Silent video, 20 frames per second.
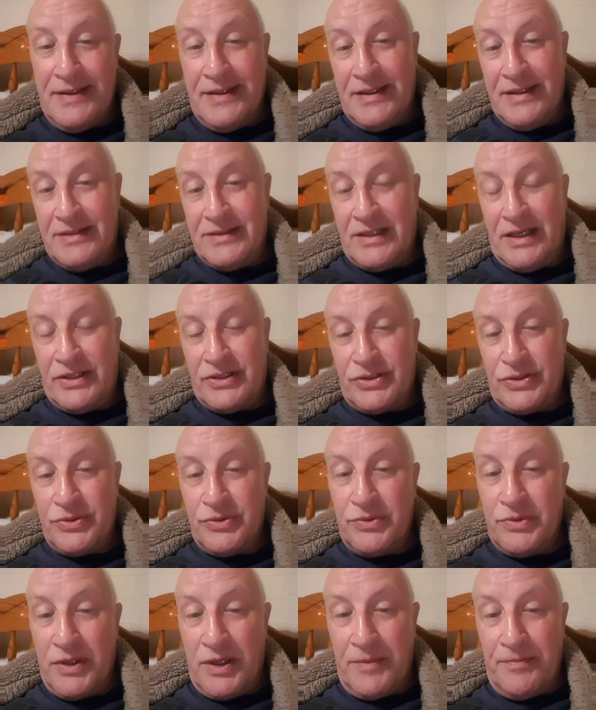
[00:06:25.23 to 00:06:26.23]
his
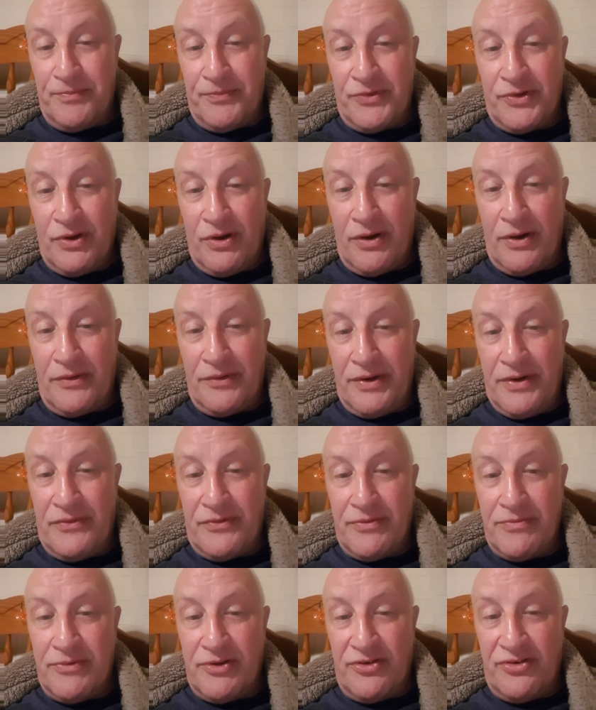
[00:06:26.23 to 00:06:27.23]
actual diary
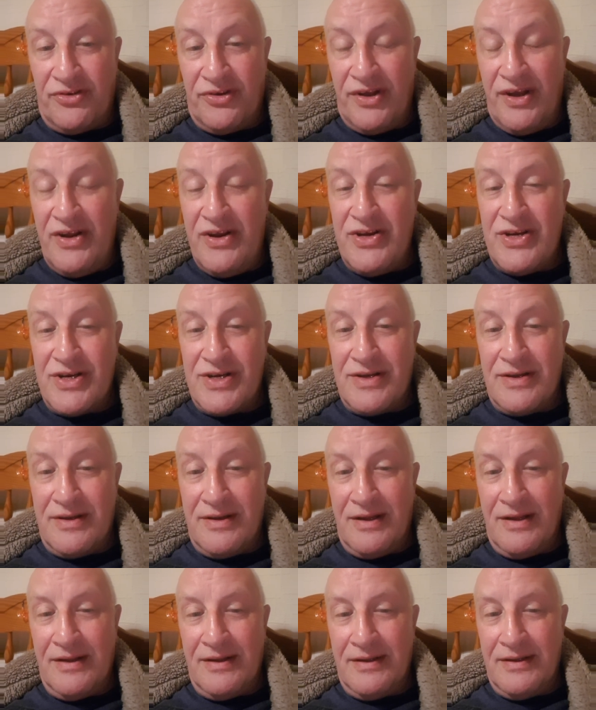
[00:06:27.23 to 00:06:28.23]
from the siege, and
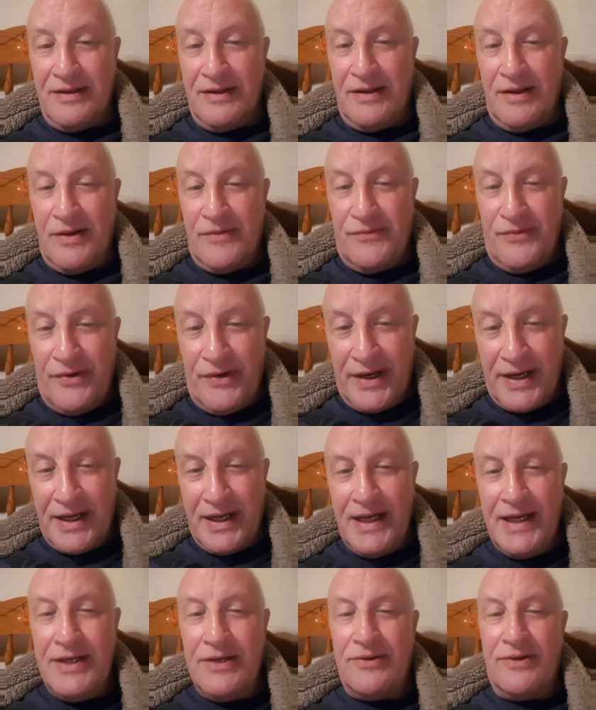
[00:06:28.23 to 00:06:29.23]
I'm very
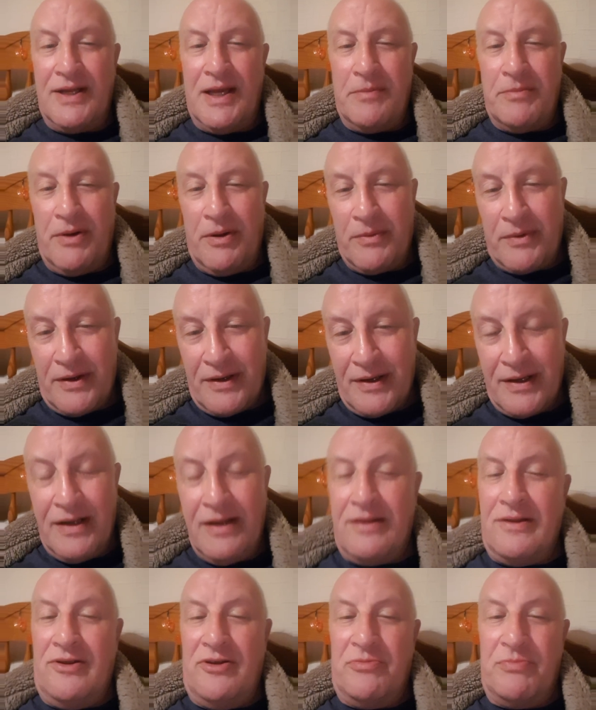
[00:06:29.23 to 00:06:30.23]
keen on that, but I'm going to
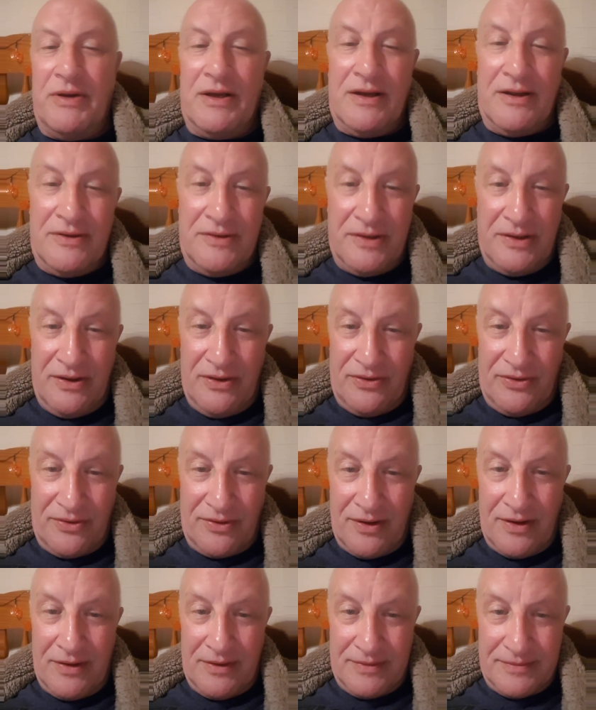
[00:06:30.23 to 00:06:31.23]
get these Burgundians
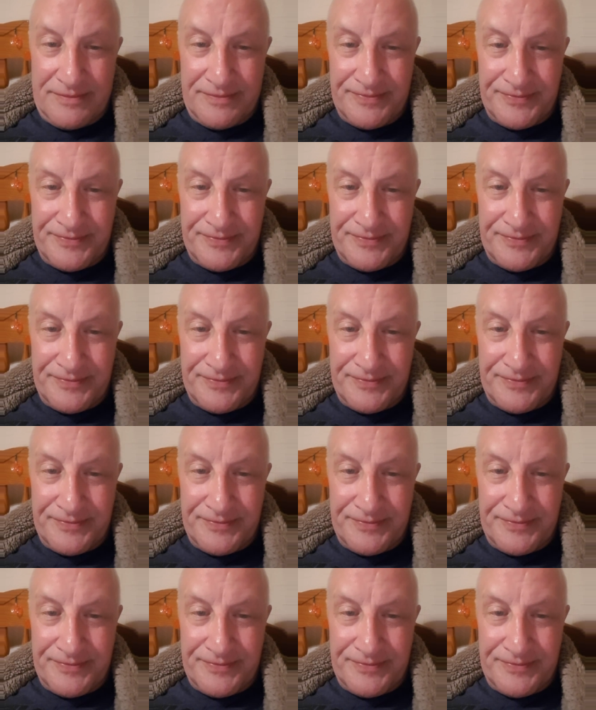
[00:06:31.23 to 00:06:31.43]
done.